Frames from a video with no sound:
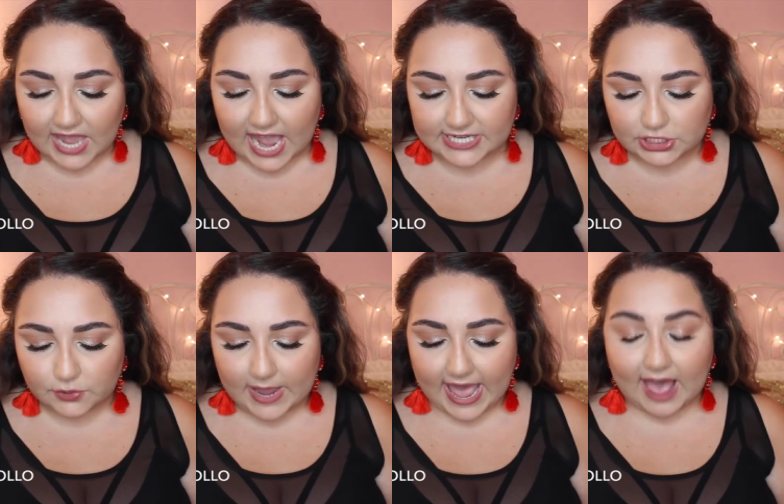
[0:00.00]
I
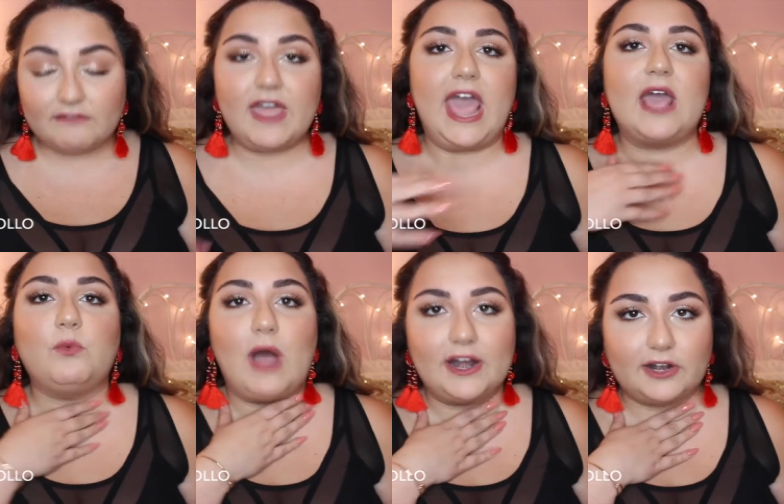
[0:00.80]
do have a
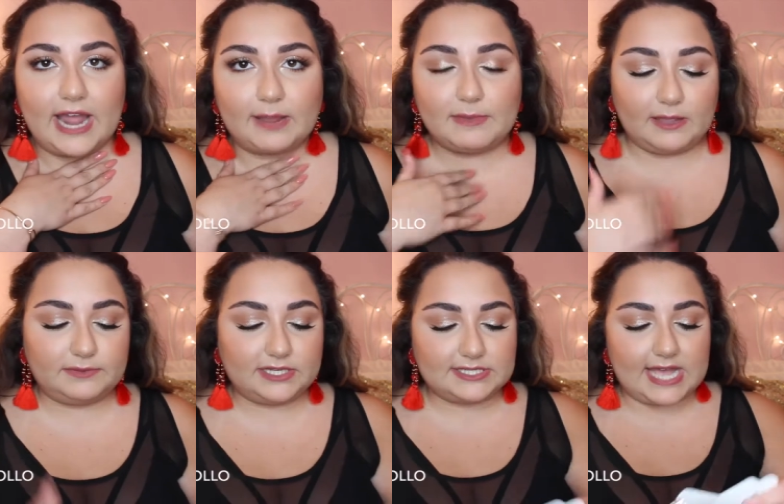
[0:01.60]
wider neck being
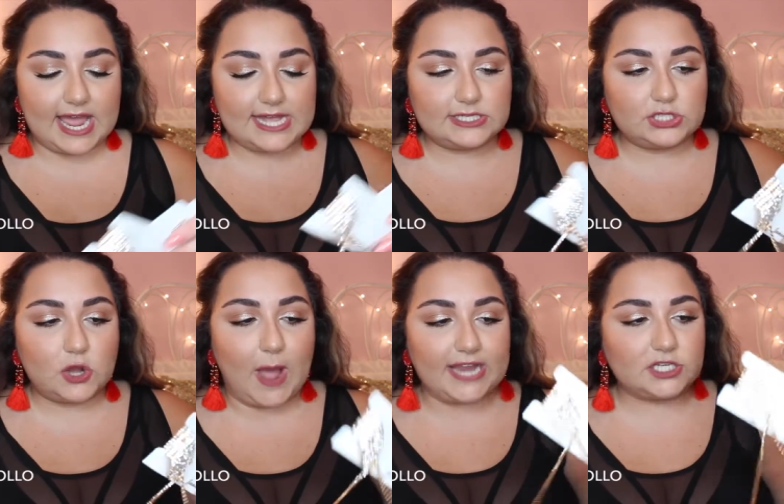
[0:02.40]
plus size,
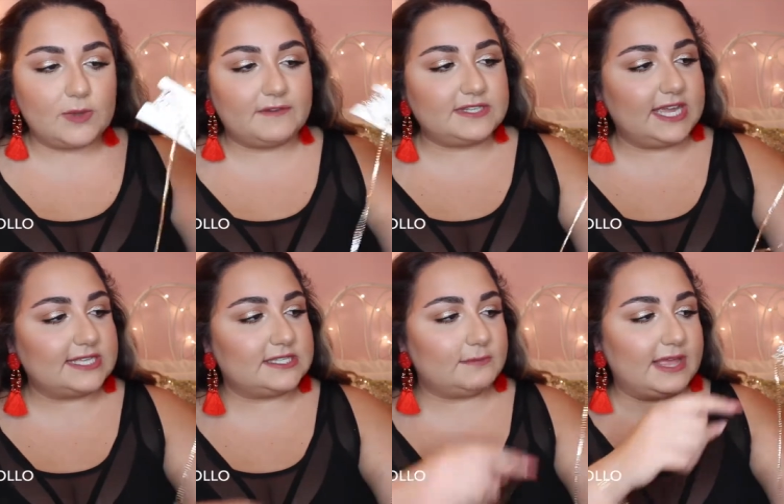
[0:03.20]
so I do have to
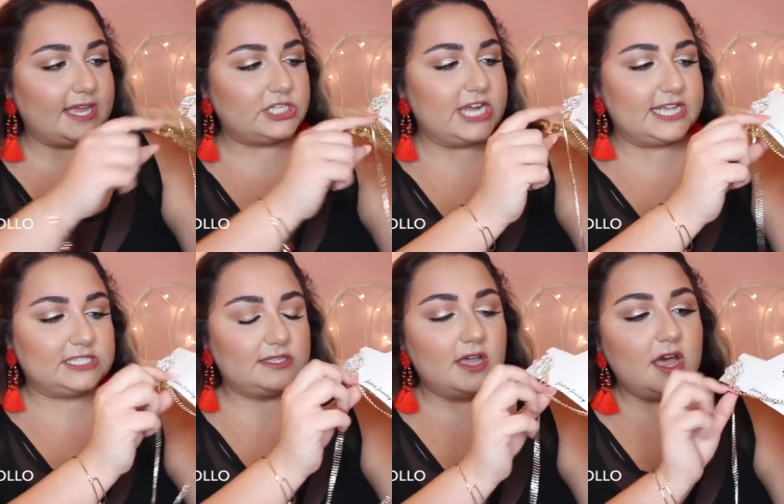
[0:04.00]
get some like
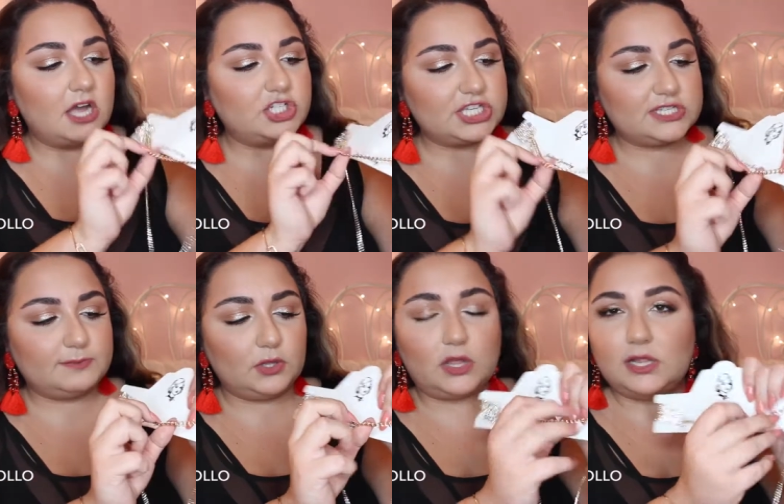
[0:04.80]
adjust
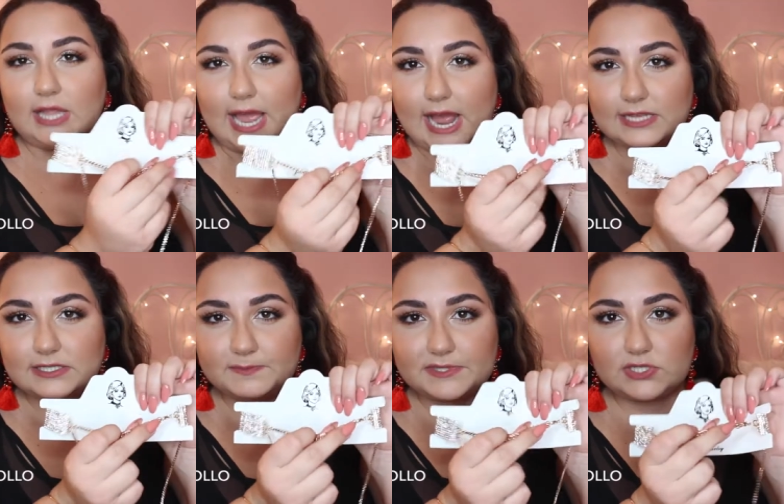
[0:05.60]
adjustable
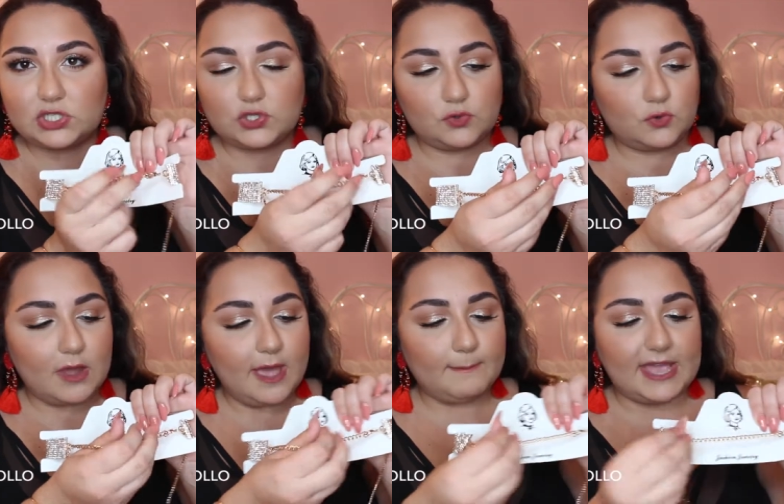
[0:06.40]
clasps
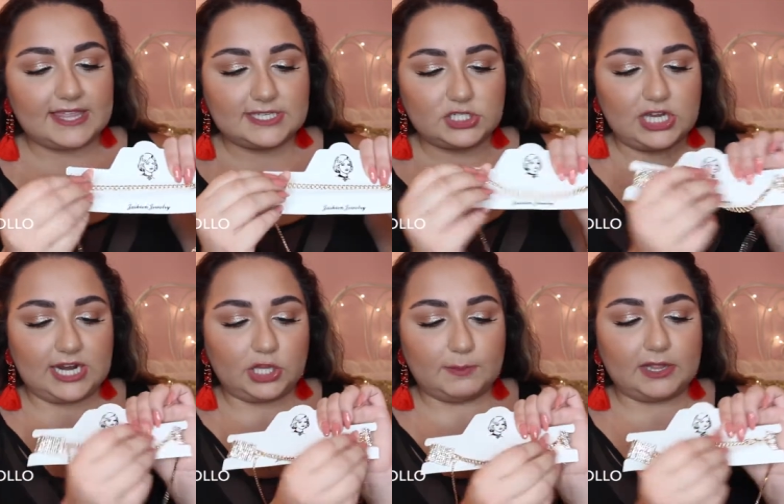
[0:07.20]
to make this
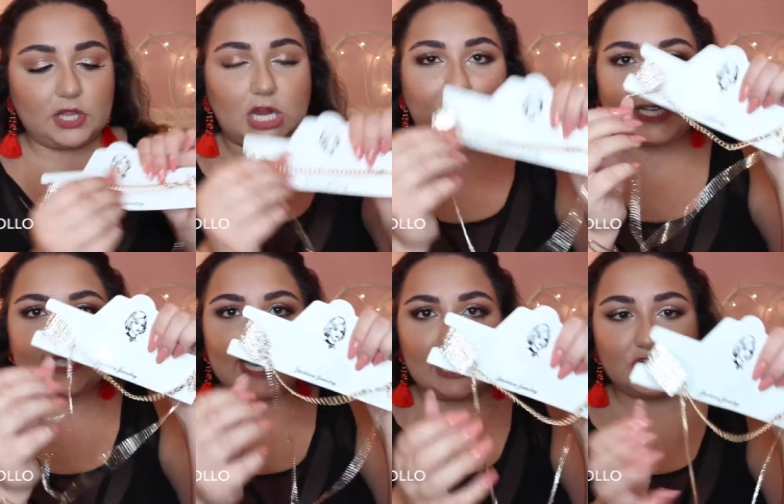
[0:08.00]
chain a little bit longer because
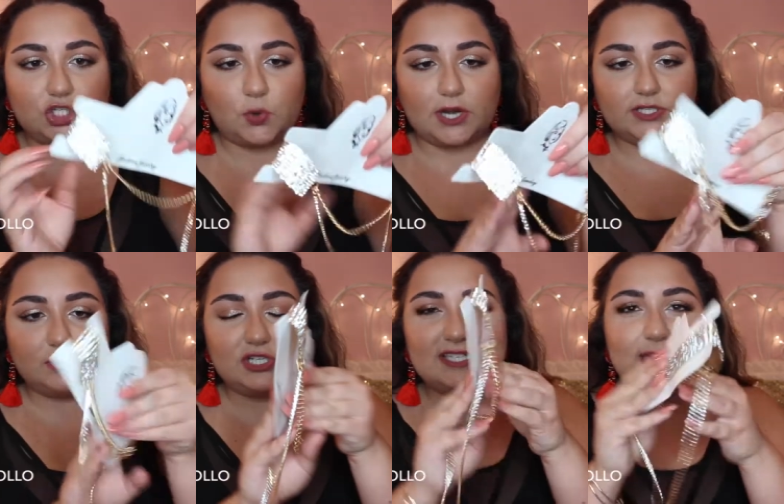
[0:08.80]
it is short.
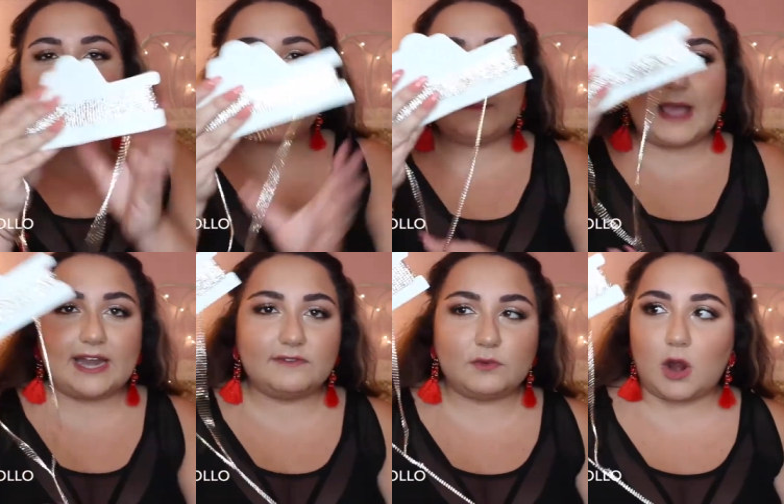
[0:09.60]
So just keep that in
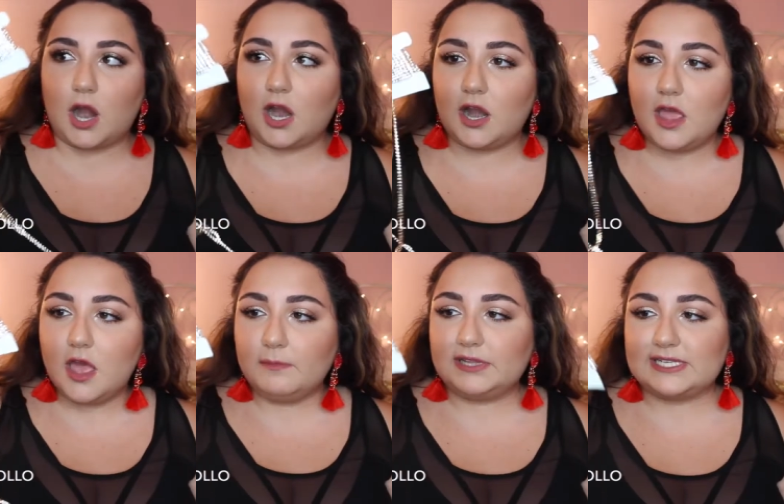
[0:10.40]
mind if you are
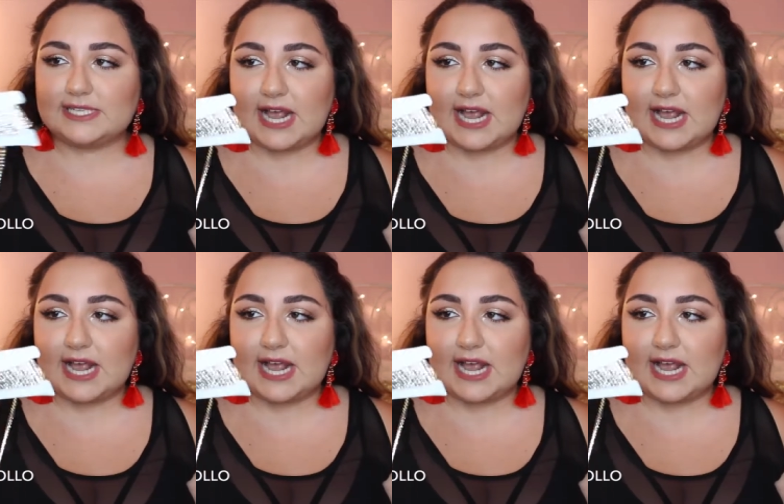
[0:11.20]
plus